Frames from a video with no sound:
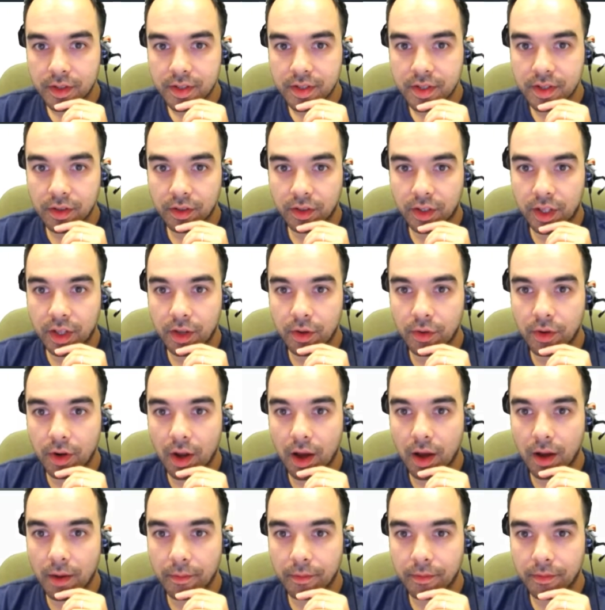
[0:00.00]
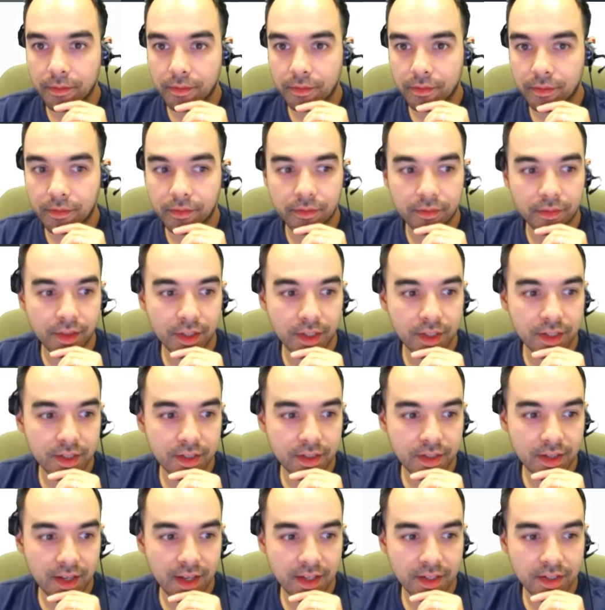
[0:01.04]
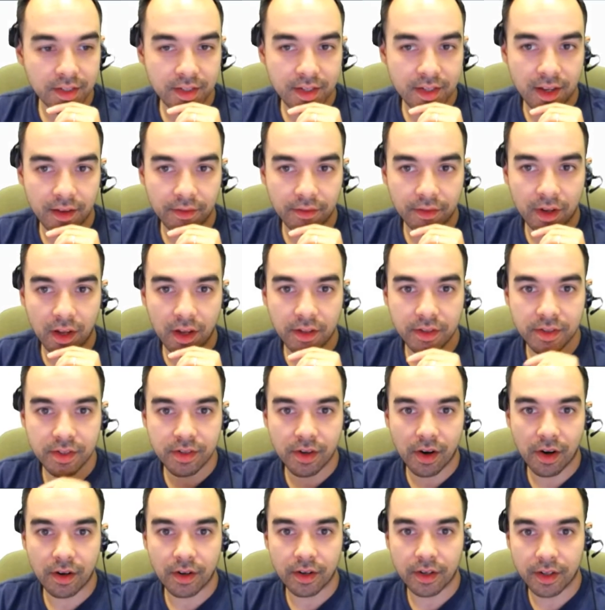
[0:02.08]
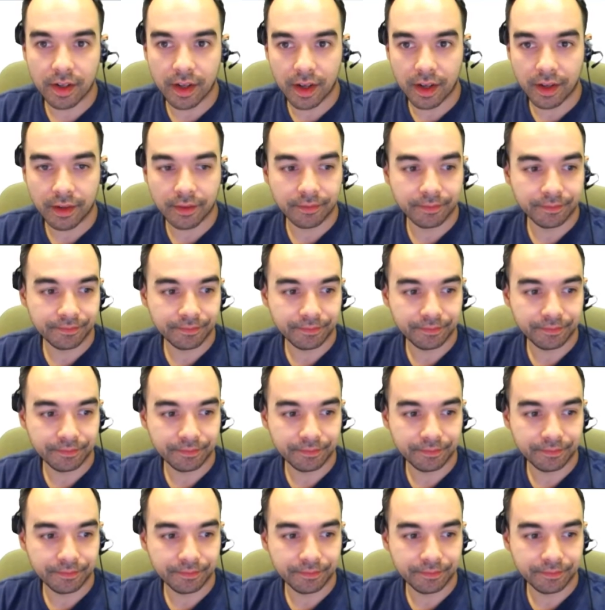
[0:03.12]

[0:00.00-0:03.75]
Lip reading: Still queued up. These tests have not started yet.